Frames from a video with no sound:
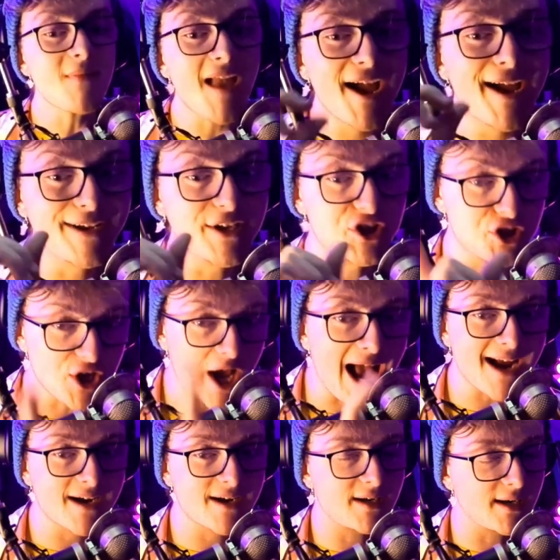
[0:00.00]

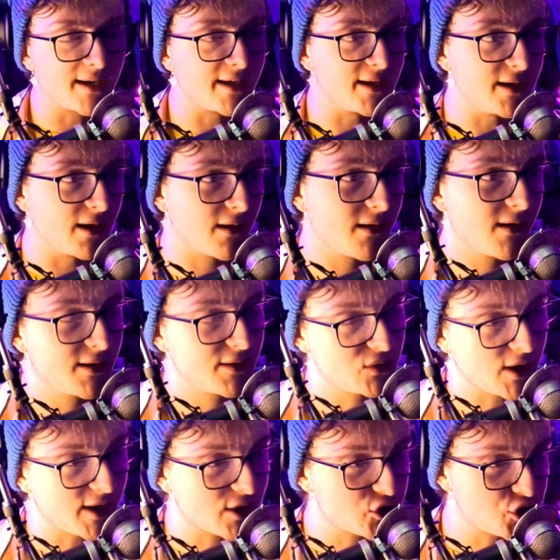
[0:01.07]
Exactly,
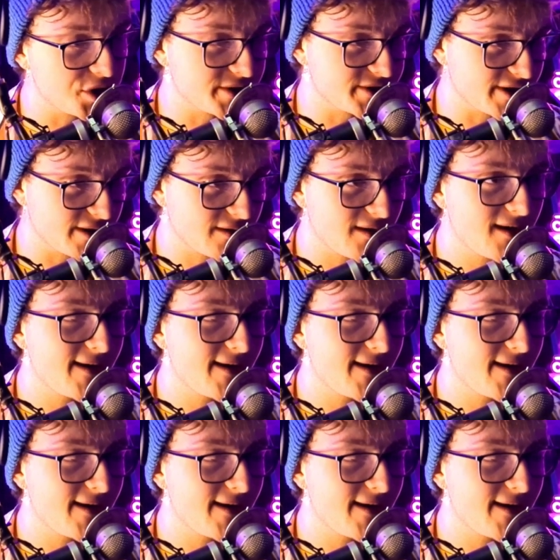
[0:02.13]
Dick Cheesy.